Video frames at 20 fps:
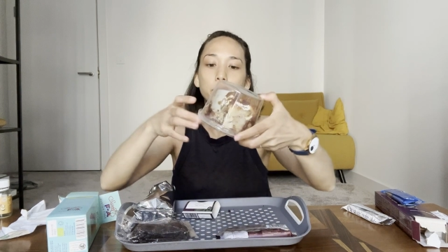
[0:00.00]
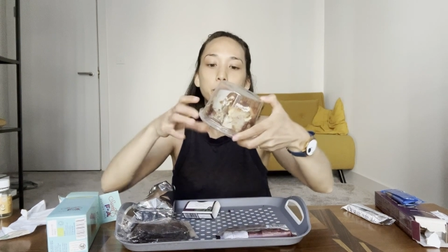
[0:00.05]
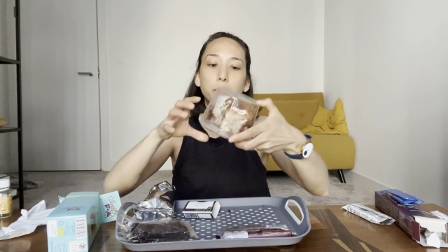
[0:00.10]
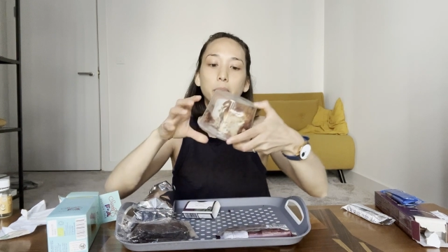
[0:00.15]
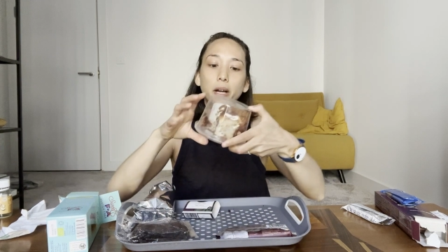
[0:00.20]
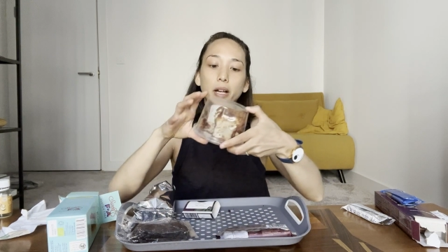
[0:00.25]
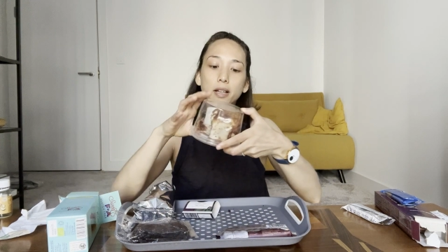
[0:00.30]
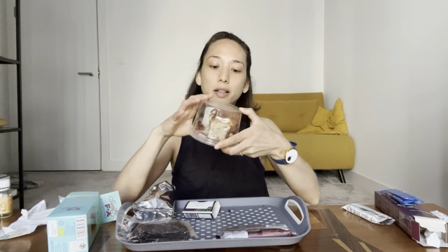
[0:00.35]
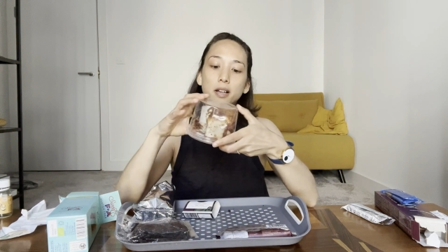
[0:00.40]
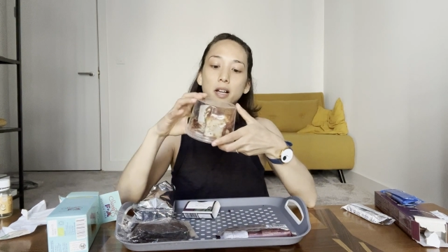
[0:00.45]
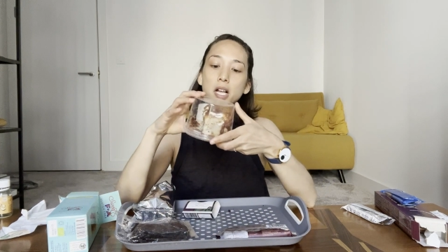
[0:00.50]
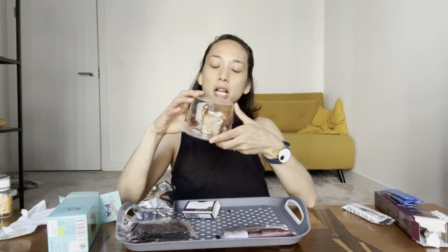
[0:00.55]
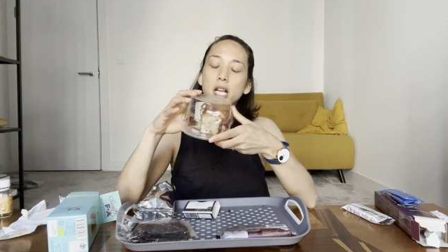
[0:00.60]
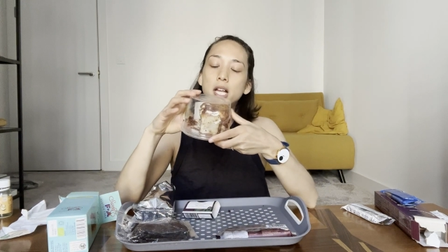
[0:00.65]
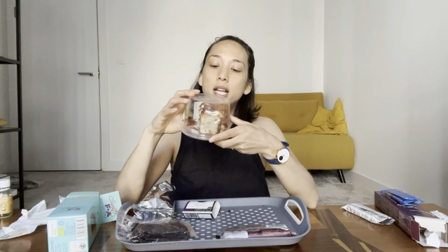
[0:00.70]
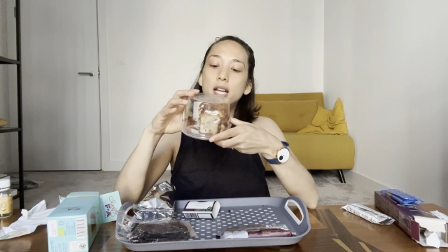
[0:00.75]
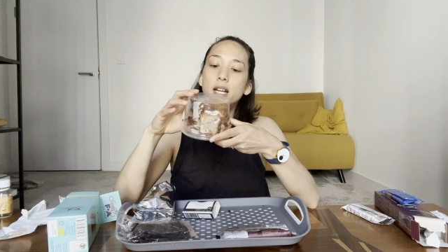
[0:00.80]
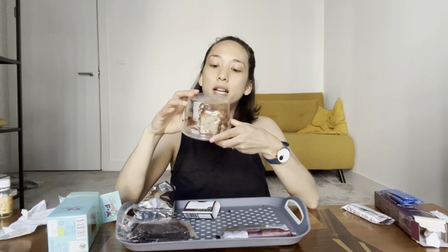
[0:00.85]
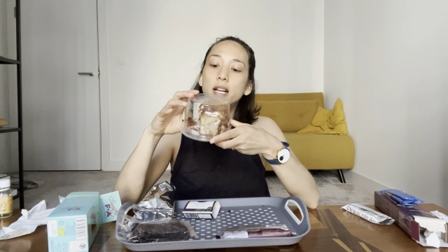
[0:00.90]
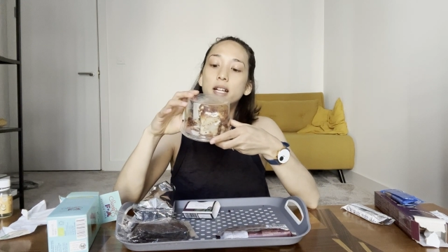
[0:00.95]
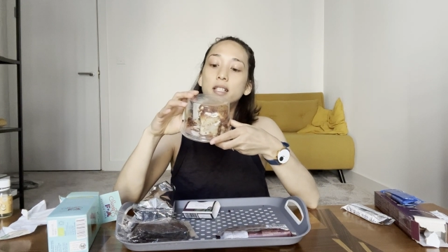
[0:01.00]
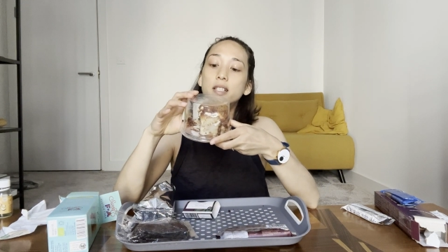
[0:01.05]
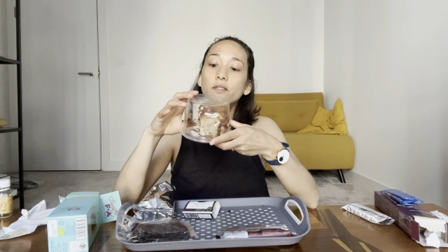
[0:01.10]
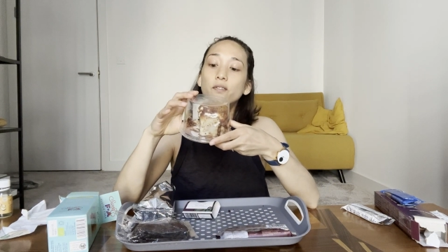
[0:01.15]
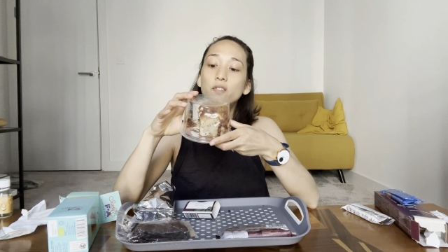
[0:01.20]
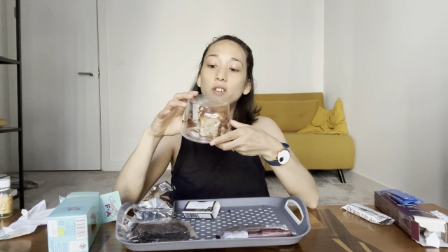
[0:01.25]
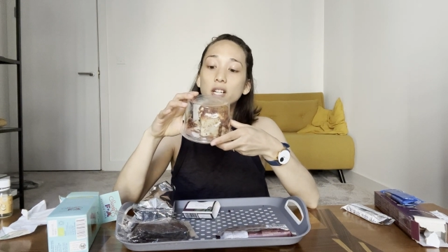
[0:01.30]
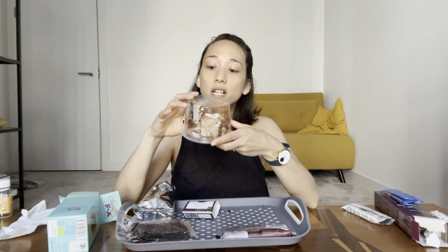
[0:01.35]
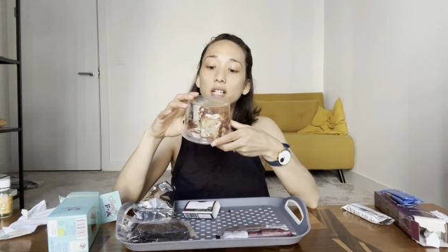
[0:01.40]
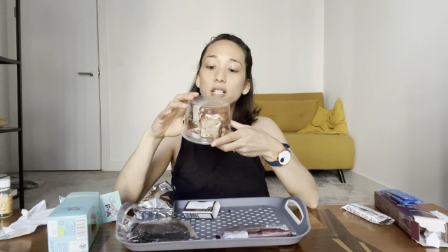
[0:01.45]
but it's a
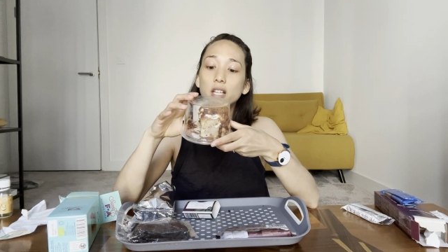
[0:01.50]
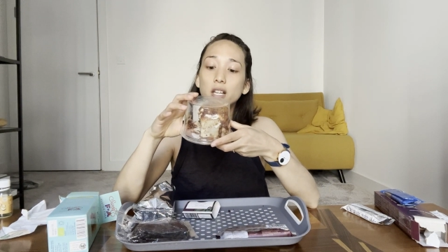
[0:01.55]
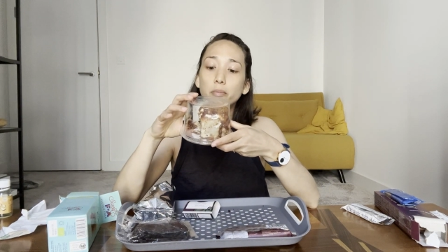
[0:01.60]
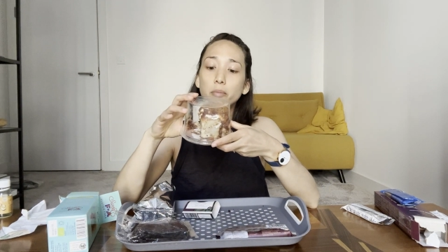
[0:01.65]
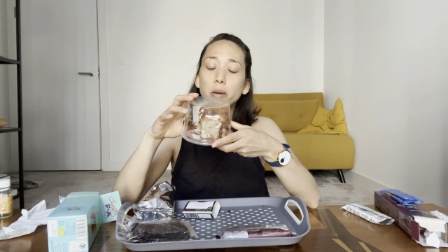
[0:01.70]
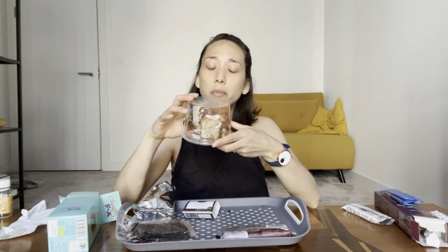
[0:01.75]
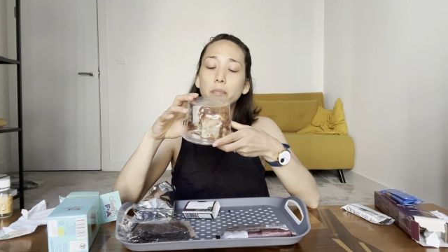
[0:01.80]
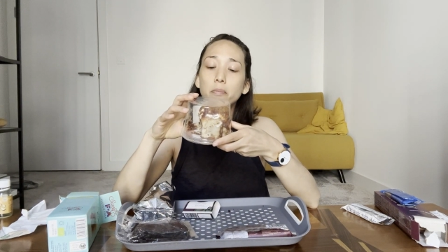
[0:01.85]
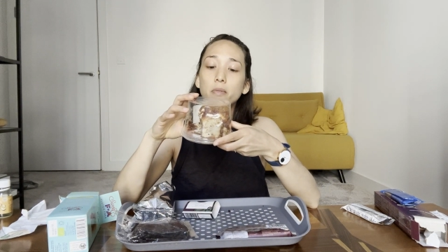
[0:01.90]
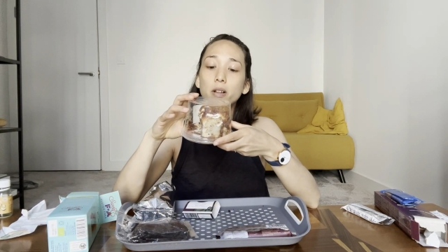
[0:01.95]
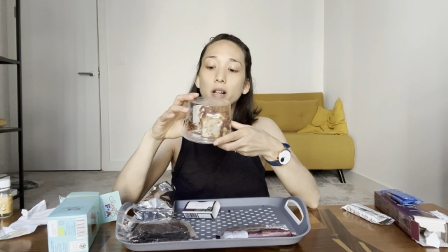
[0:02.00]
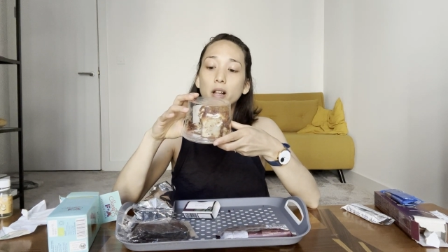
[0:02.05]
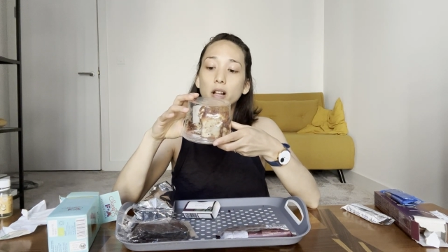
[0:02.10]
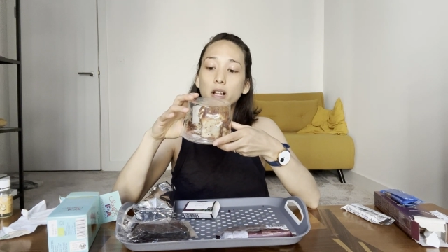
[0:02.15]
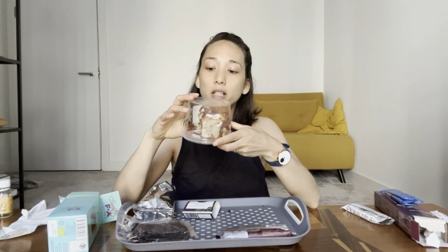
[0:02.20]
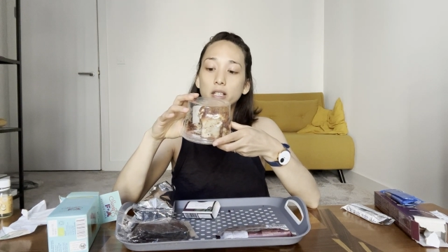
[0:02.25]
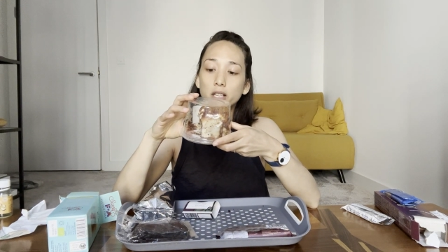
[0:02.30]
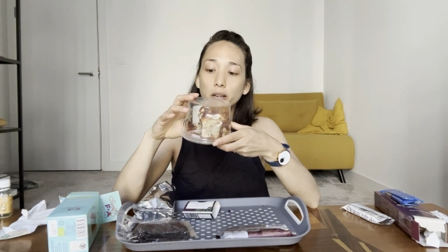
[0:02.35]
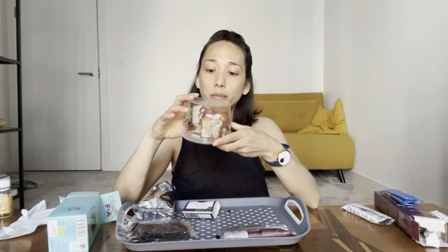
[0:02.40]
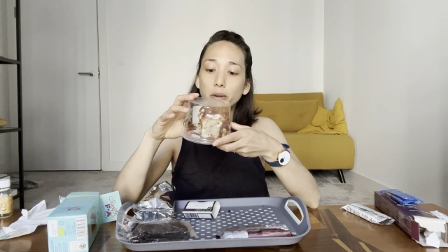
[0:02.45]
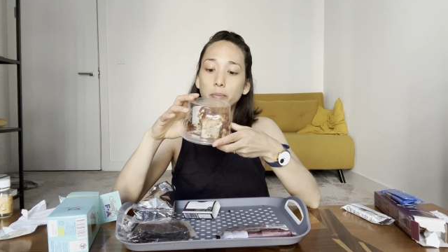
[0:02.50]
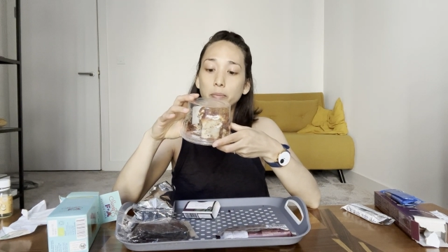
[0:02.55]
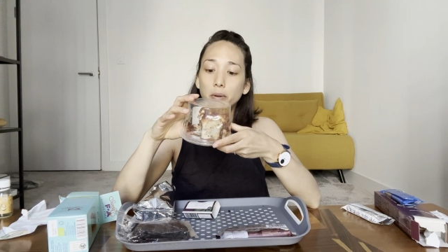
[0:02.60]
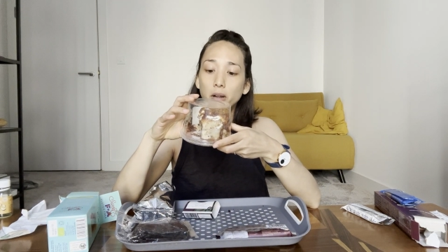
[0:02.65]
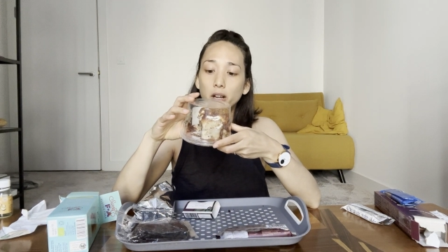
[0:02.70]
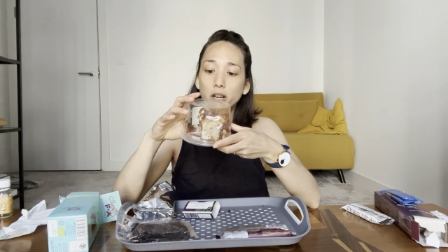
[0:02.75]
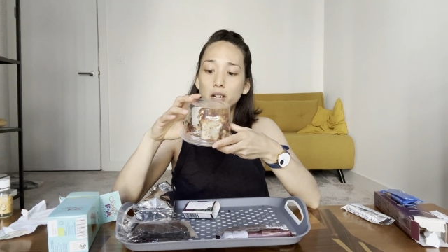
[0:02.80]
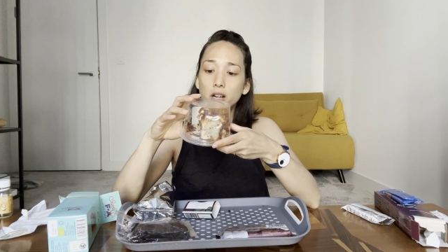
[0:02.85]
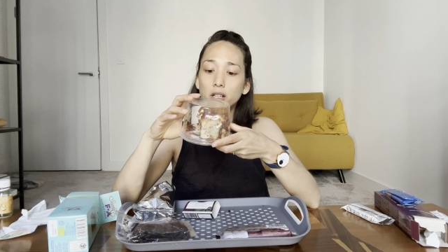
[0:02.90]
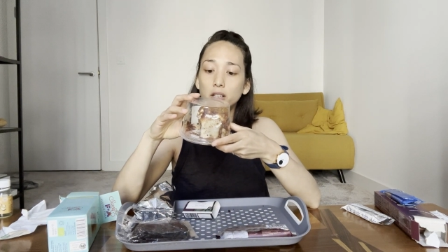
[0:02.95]
vegan cinnamon cinnamon
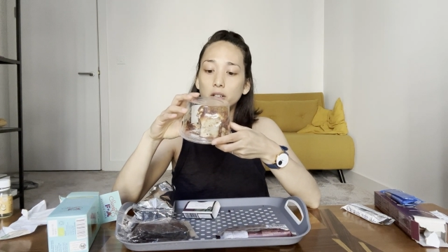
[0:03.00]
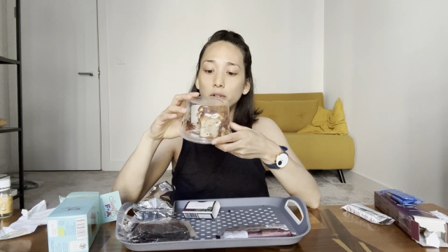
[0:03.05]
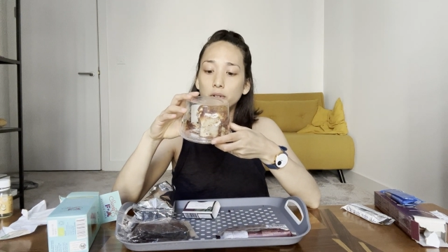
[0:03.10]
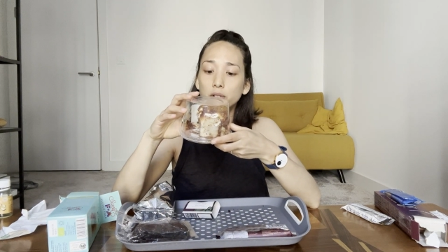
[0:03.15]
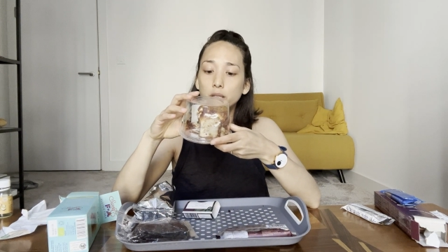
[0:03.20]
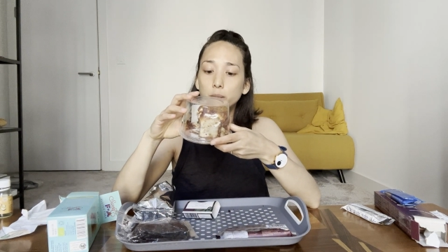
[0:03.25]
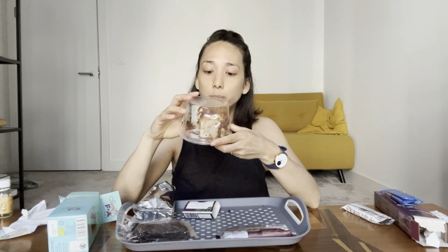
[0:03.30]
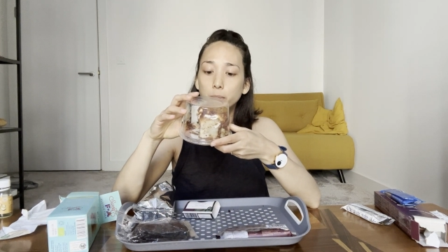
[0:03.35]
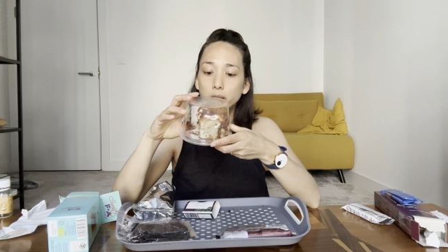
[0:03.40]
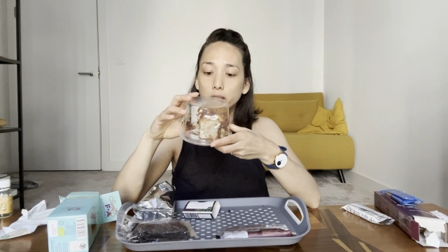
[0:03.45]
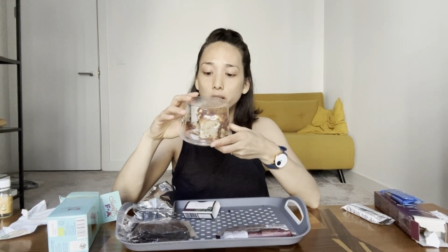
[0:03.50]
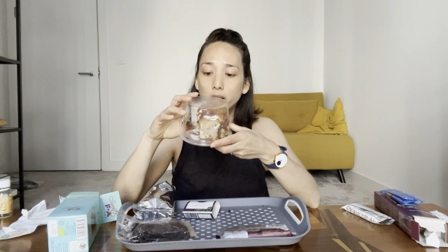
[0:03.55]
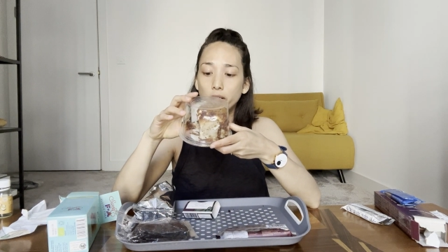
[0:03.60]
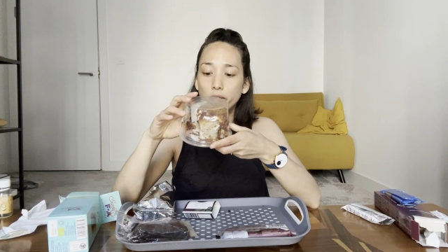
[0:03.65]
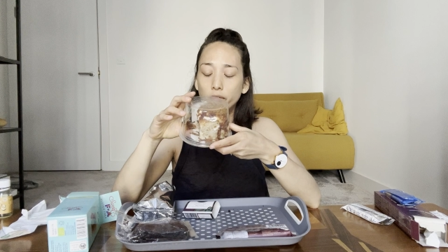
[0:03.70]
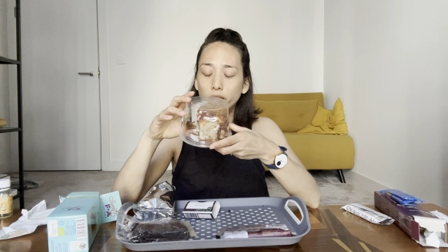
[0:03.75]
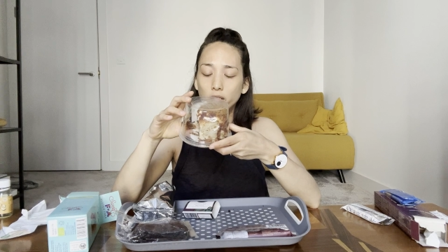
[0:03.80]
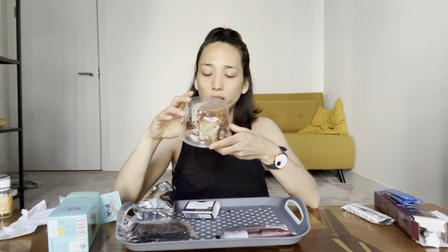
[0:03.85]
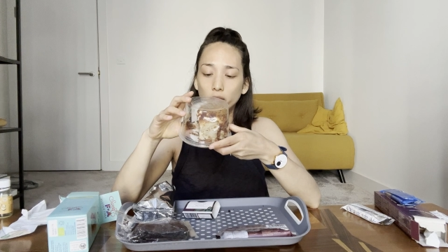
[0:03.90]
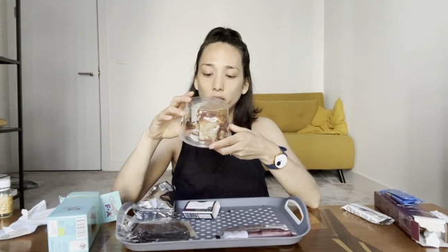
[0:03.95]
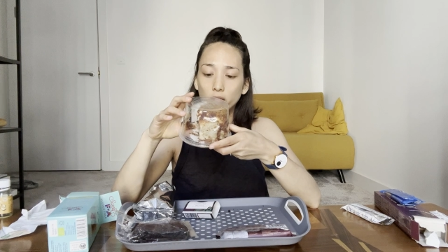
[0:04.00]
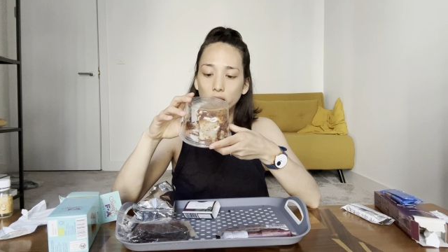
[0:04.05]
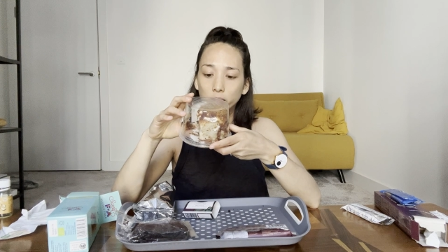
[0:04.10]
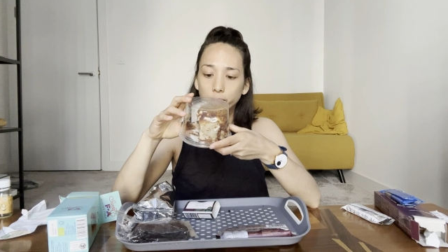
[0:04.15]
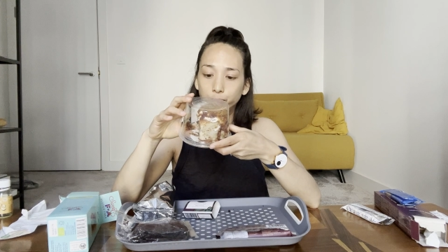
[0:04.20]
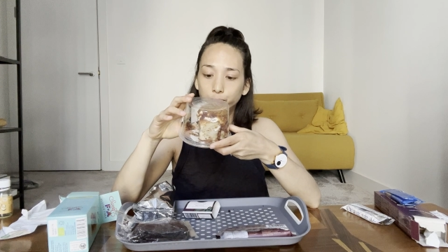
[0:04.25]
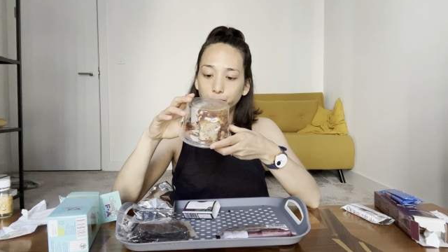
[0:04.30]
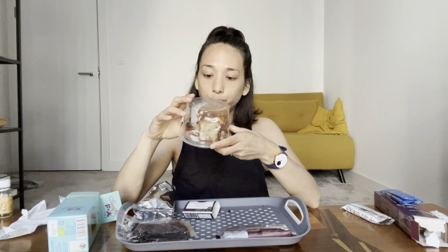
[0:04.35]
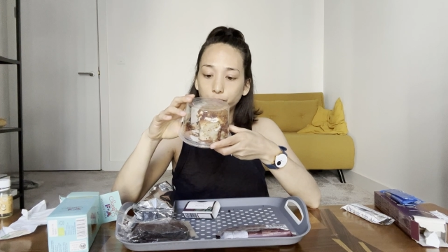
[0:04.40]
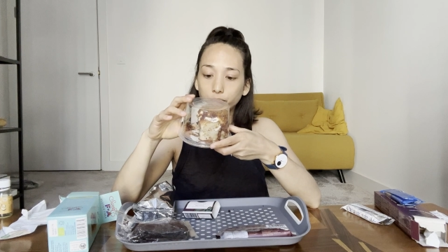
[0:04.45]
bun, Lotus Biscoff flavor